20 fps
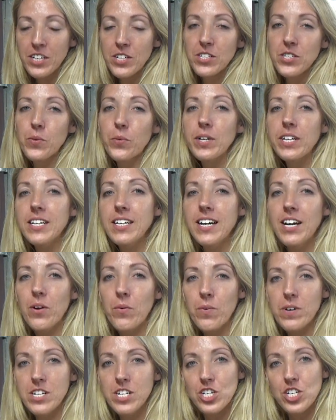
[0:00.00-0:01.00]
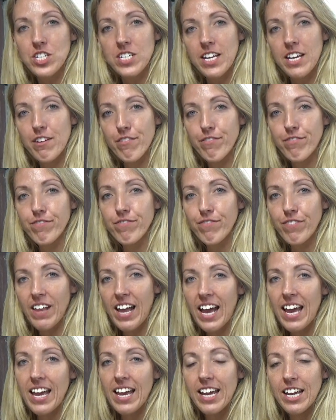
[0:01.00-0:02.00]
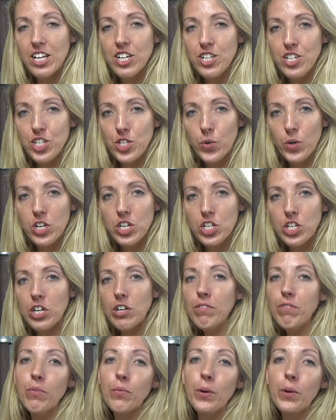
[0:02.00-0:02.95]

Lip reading: So we did not want just a flat edge to our shelf.